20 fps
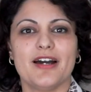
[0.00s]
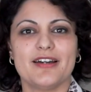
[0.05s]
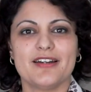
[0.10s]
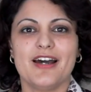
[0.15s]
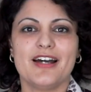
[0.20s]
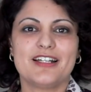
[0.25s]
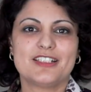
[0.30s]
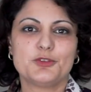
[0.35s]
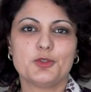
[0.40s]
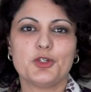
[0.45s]
are
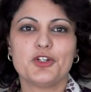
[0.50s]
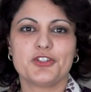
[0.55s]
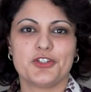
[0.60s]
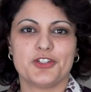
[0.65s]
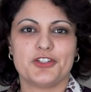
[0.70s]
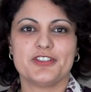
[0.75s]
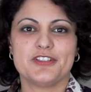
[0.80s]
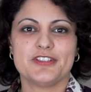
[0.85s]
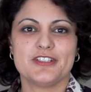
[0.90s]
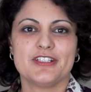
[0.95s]
hard
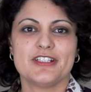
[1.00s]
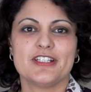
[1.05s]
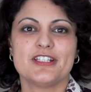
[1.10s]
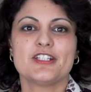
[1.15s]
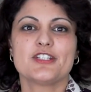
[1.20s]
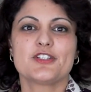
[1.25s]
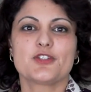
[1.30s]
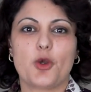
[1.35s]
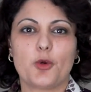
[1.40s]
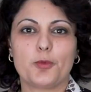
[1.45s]
workers,
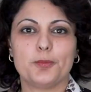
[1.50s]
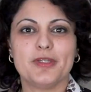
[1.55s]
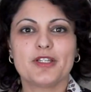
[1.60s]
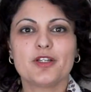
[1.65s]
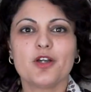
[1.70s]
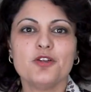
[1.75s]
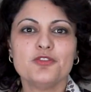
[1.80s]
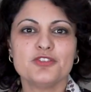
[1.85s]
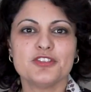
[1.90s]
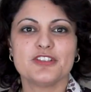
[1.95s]
so be
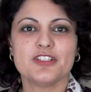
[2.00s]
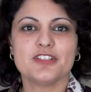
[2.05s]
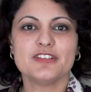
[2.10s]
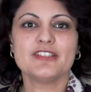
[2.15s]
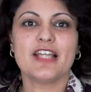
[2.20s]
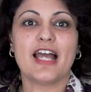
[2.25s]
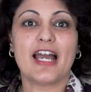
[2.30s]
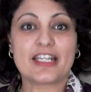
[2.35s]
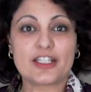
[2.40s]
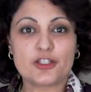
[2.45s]

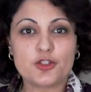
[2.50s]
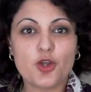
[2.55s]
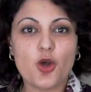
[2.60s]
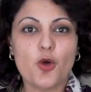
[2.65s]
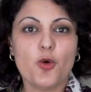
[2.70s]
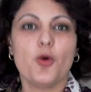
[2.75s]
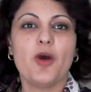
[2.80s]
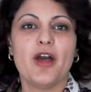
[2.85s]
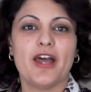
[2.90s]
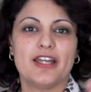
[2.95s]
confident and
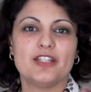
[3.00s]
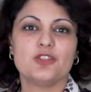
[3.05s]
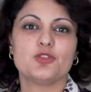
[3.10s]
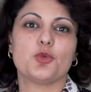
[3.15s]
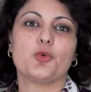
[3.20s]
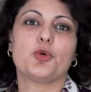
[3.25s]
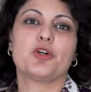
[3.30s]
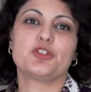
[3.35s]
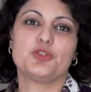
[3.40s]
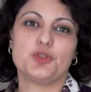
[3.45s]
go ahead
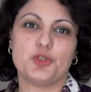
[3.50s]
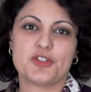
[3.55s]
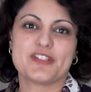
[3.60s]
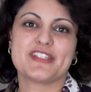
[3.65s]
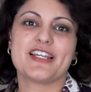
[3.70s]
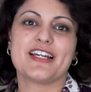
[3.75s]
toward your